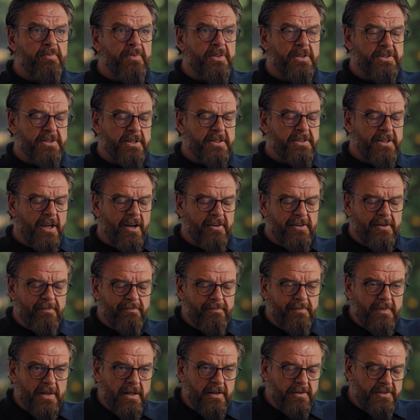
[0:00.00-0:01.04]
There's
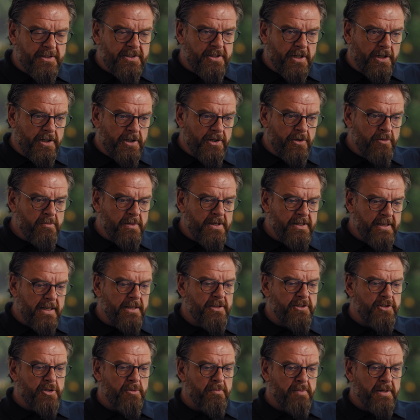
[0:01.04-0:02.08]
a human
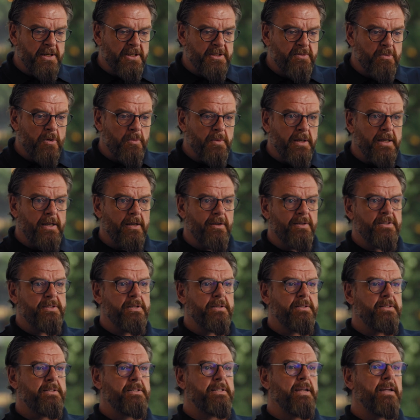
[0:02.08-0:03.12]
nature piece where we tend
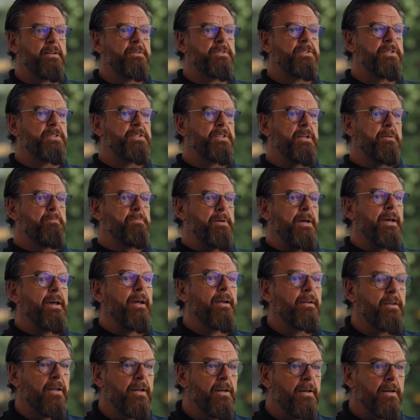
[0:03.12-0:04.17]
to sit
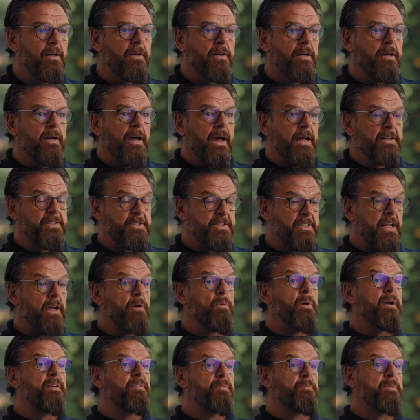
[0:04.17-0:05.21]
back and stay
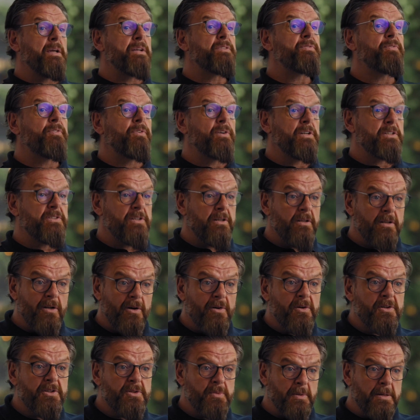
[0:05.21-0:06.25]
away from it for as
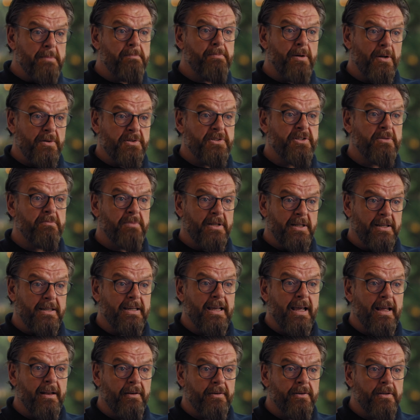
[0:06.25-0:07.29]
long as we possibly
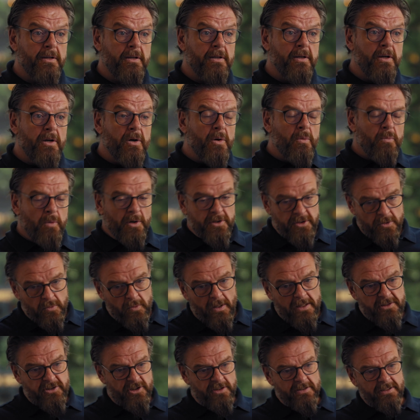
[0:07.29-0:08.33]
can. What you
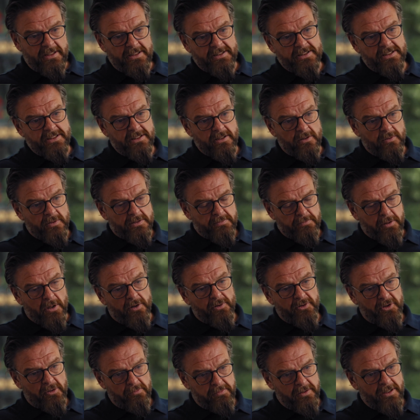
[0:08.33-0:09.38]
actually need to do as part
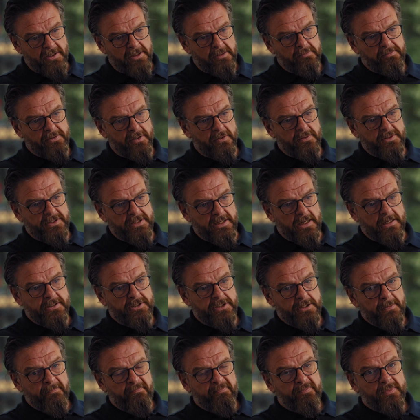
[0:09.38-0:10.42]
of your planning
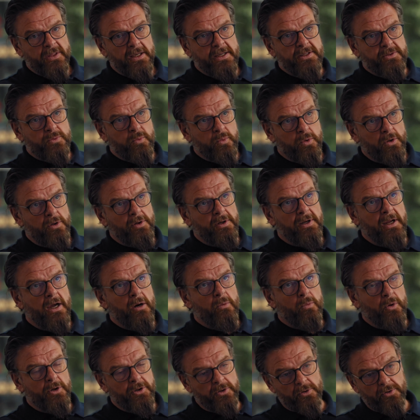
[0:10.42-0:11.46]
process is work
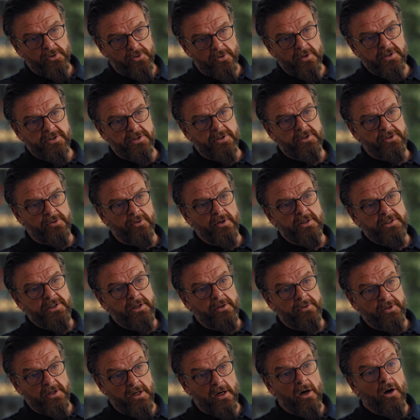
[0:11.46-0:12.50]
out what your crisis
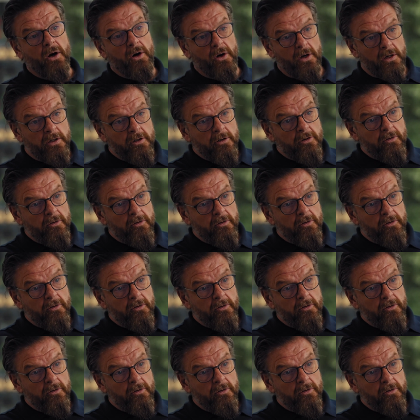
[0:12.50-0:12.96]
criteria are,